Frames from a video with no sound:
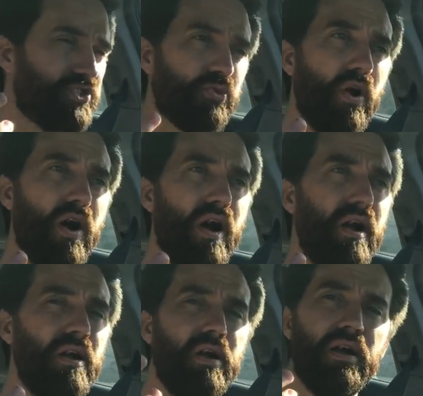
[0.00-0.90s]
draw
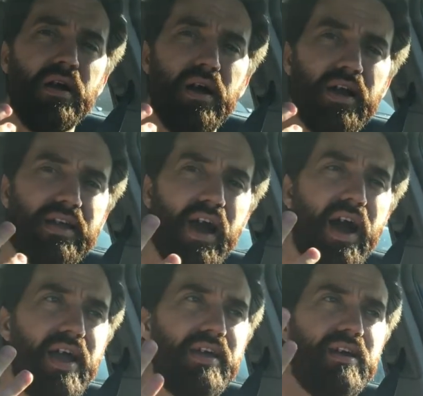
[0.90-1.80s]
a
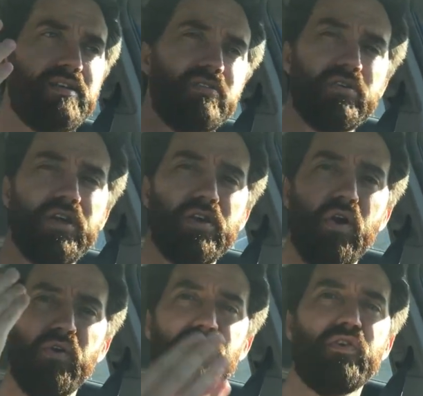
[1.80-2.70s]
guy kind of looking
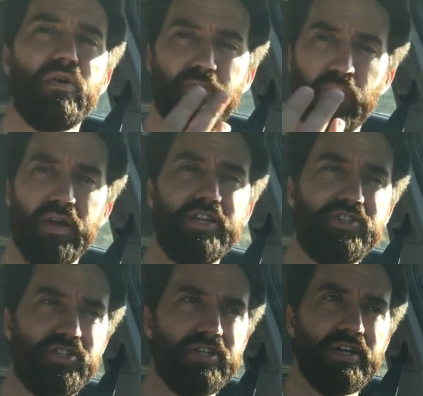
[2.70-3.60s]
over a
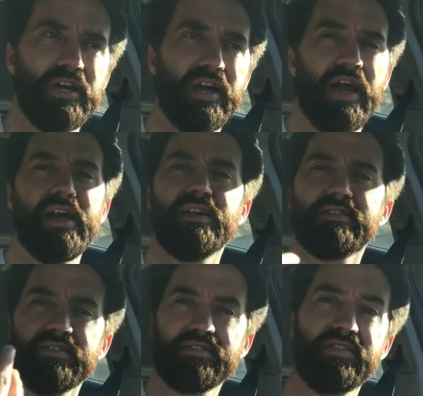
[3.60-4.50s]
bridge, and
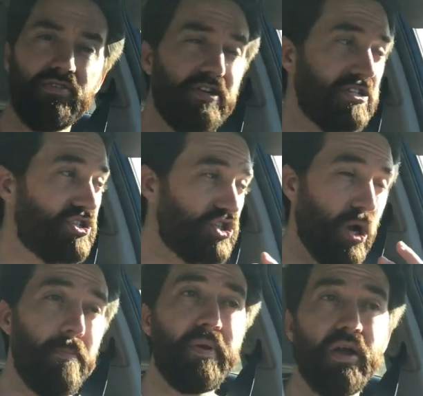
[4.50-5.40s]
he's considering
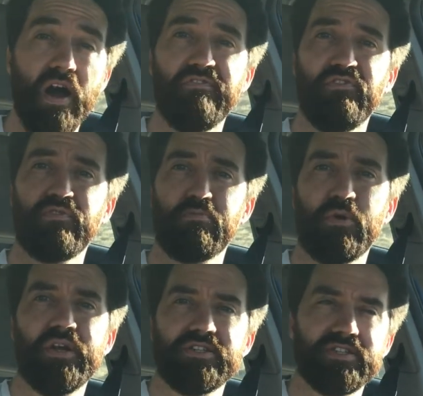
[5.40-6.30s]
jumping off of a
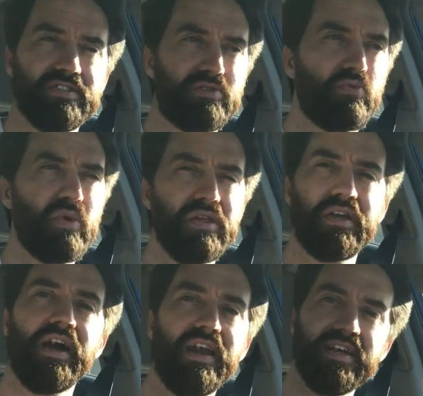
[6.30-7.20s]
bridge, and it's a really
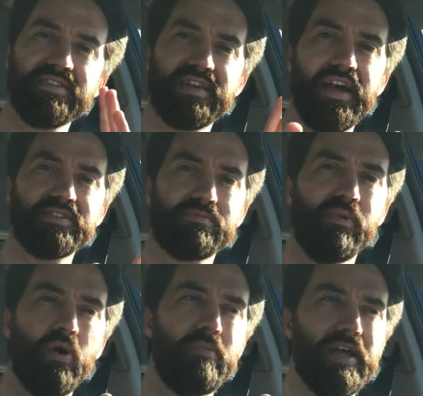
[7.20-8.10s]
kind of intense
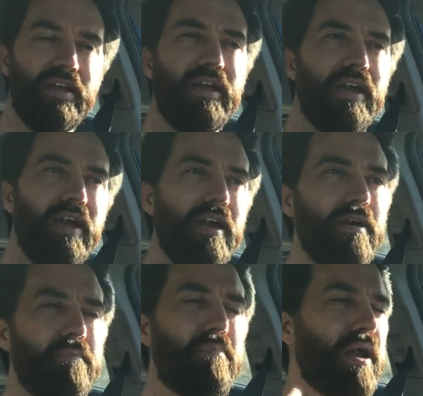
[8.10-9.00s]

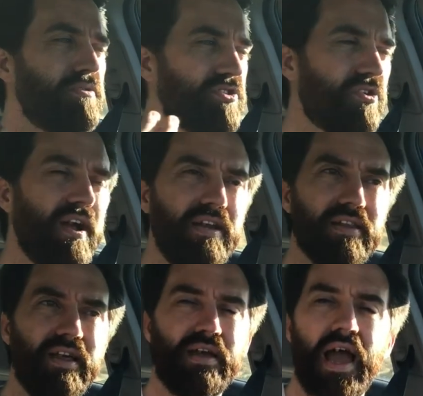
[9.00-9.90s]
moment. But I was trying
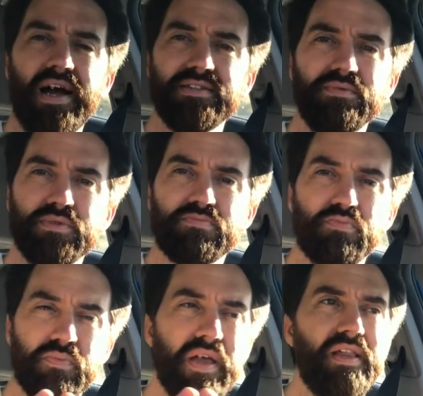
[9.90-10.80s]
to, like, as I was
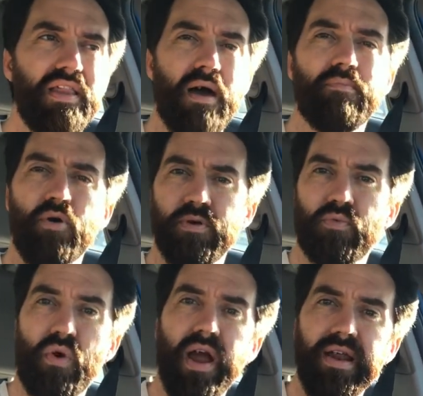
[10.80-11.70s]
in that
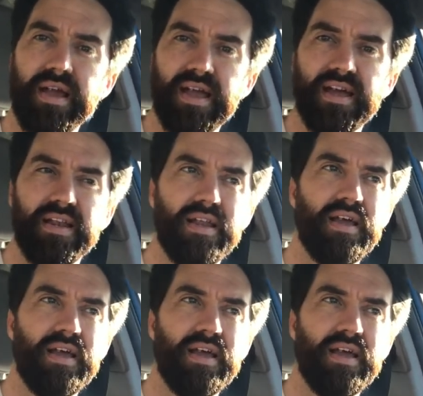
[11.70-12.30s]
moment writing it,